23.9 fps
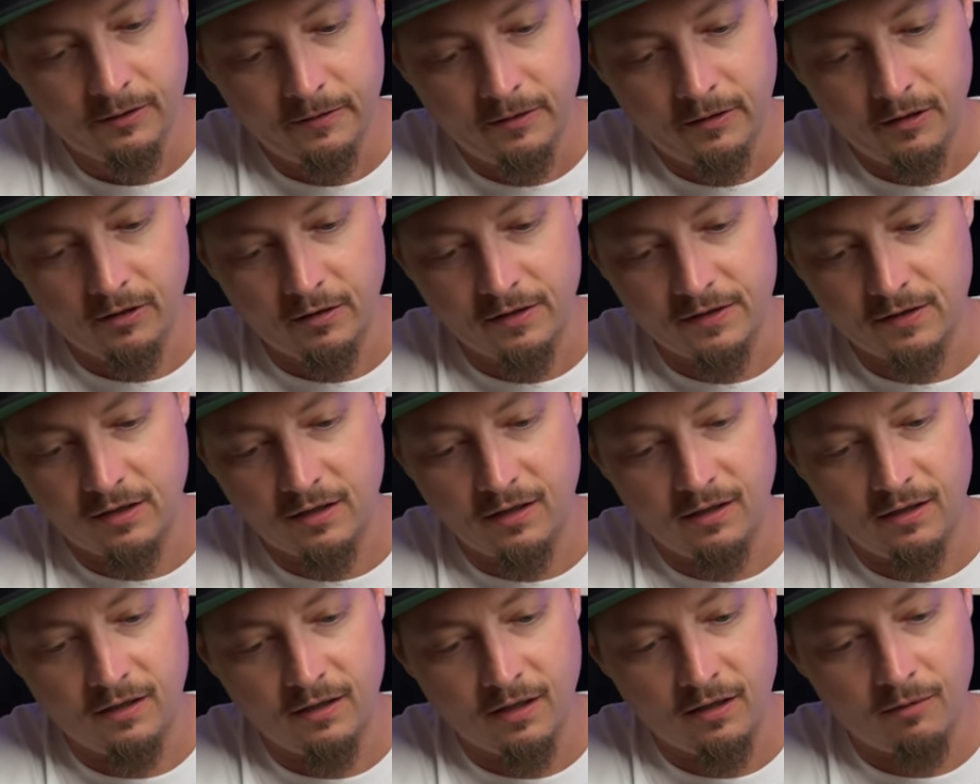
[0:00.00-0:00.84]
here, let's
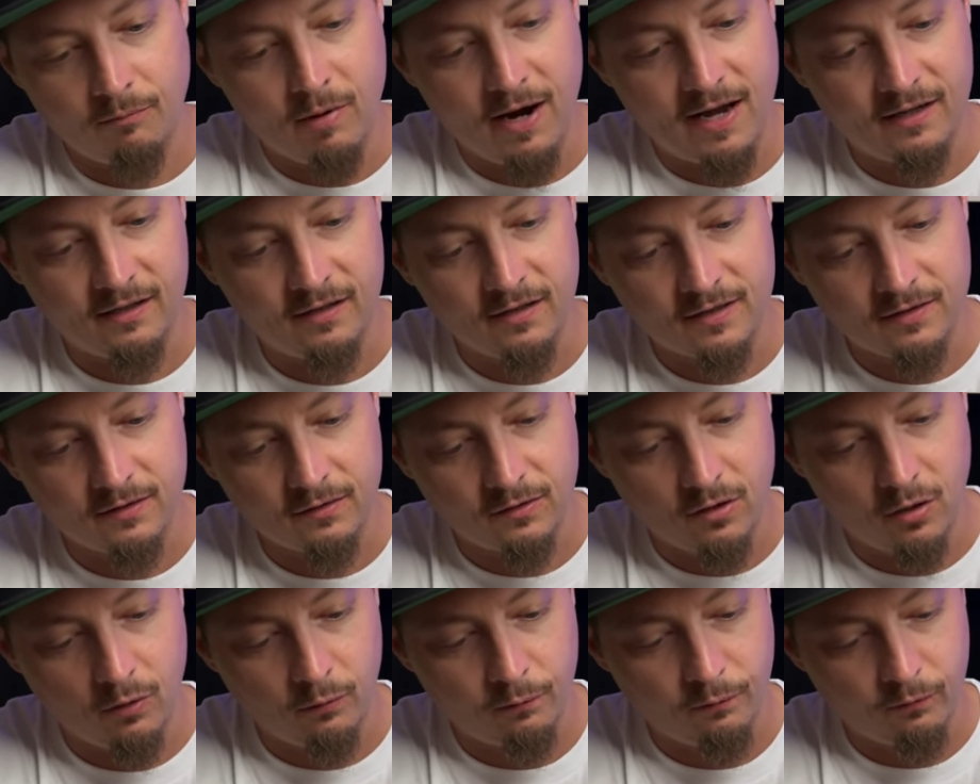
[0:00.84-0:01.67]
get another bite of this. Let's
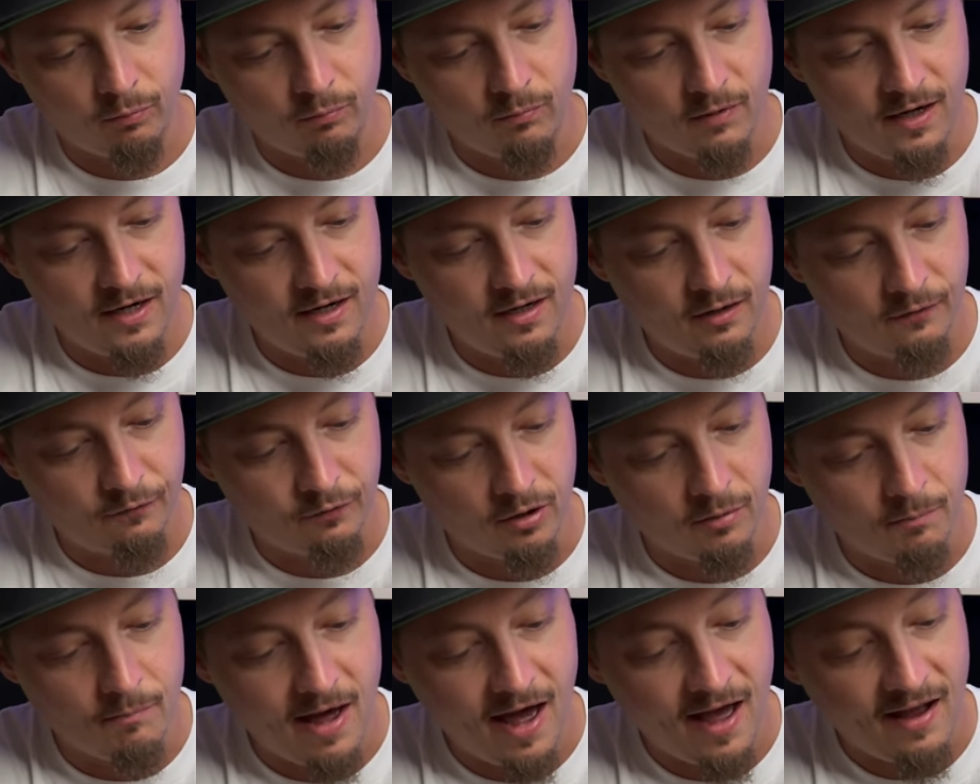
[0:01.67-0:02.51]
go from right here from
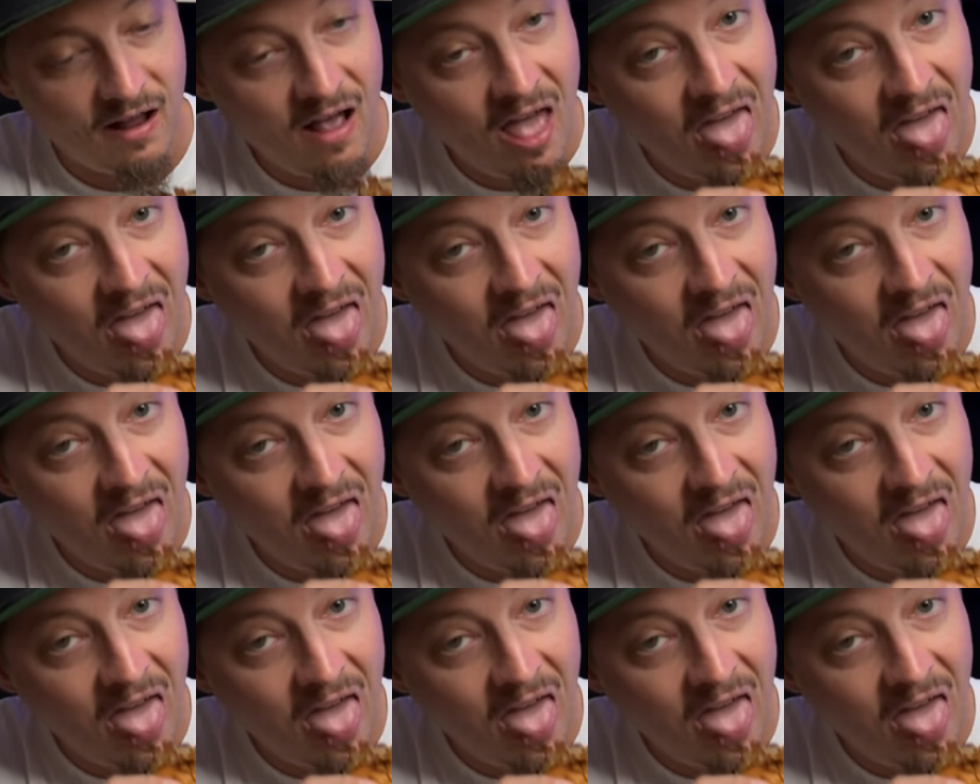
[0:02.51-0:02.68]
the back.